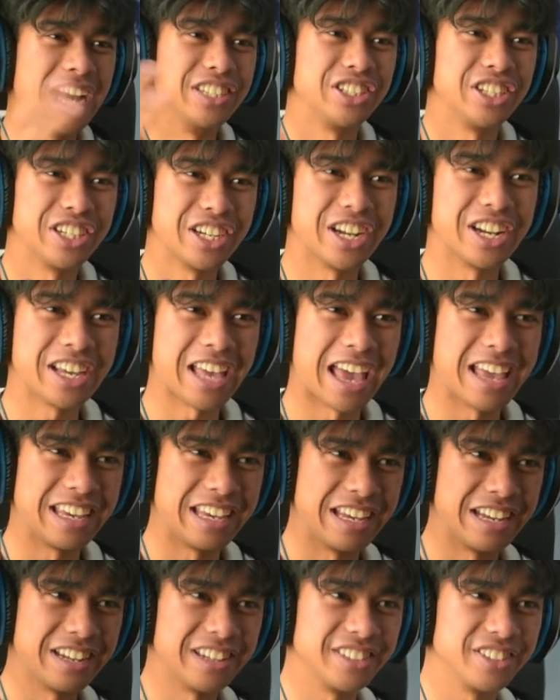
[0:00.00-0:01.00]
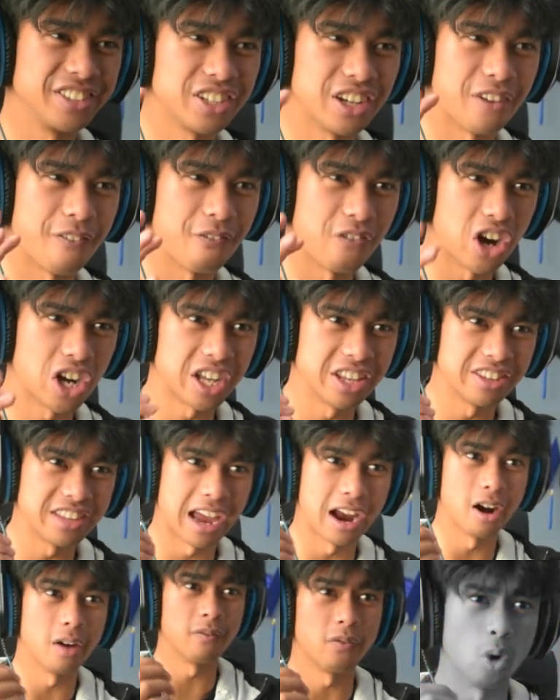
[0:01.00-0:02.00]
Denji gonna get eaten? He's gonna fucking
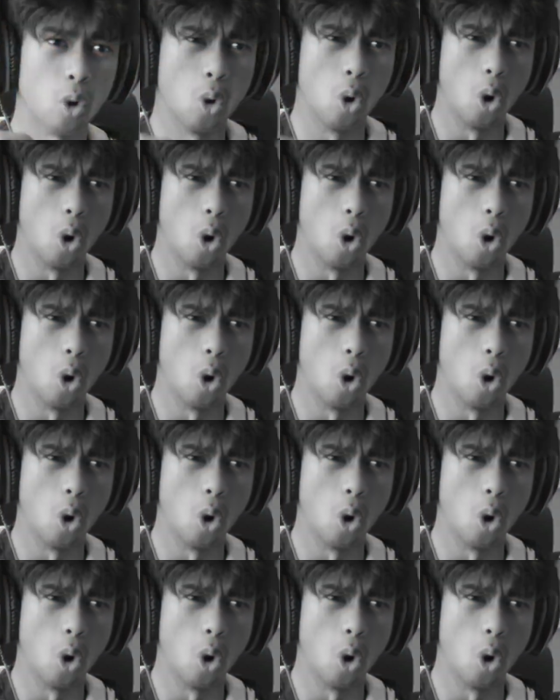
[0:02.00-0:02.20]
tear him